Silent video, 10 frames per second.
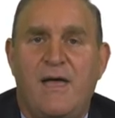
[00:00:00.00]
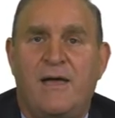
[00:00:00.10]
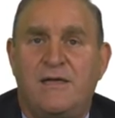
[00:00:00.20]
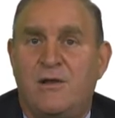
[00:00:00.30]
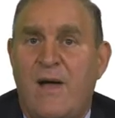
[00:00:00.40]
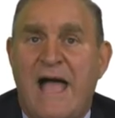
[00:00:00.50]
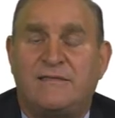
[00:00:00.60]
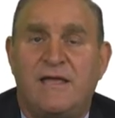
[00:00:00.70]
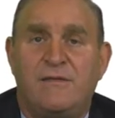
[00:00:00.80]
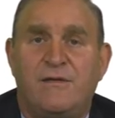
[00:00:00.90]
uh, you know
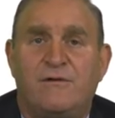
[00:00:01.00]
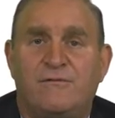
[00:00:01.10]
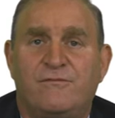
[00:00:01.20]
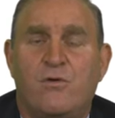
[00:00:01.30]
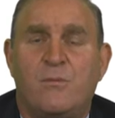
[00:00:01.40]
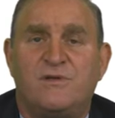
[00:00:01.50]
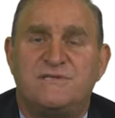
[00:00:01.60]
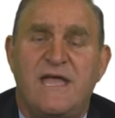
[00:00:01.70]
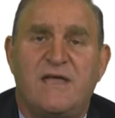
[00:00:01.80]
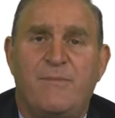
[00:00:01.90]
acting in their formal
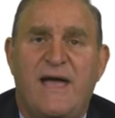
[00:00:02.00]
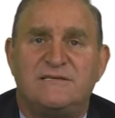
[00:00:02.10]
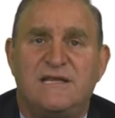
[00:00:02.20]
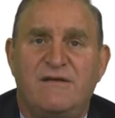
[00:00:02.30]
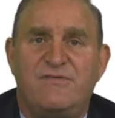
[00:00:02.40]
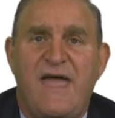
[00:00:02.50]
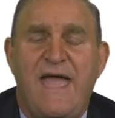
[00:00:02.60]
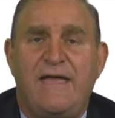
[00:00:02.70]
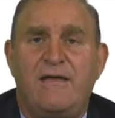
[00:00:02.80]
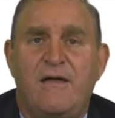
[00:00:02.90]
state capacity if
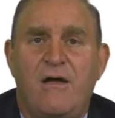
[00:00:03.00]
they